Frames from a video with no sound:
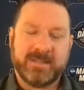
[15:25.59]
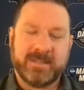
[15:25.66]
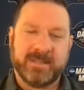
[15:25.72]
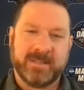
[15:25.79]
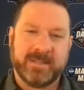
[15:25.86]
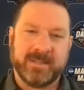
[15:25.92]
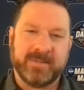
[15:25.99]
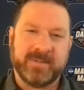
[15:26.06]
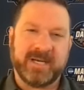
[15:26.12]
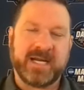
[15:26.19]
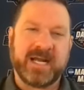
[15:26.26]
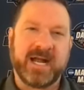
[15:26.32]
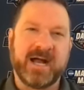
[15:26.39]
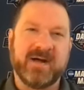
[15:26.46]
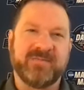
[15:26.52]
and a
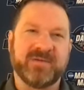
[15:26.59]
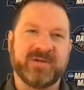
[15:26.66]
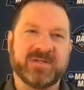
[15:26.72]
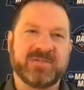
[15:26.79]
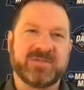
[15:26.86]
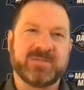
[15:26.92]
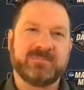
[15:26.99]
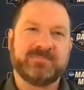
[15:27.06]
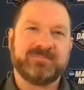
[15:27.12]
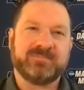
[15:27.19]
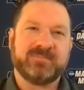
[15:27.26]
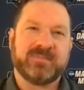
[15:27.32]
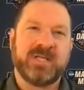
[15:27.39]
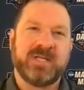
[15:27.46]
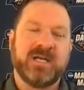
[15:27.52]
confidence
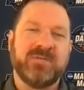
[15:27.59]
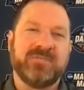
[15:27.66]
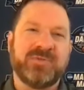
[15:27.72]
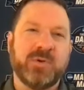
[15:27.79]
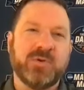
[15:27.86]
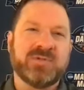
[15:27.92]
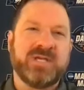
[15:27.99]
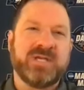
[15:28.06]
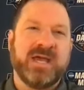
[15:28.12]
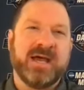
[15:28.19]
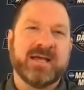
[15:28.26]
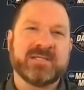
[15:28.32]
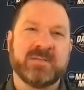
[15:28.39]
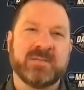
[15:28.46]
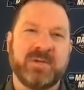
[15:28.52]
and an
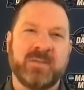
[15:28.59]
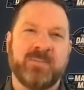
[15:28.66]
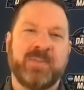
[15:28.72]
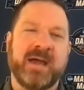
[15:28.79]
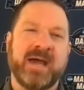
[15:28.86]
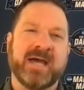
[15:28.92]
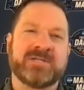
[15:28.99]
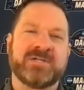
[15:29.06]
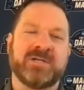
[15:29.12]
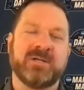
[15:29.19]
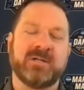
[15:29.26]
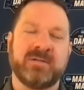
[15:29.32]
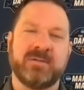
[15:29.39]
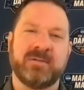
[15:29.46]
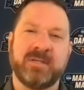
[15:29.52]
enthusiasm and a
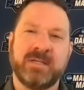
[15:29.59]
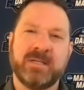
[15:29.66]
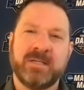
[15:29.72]
passion.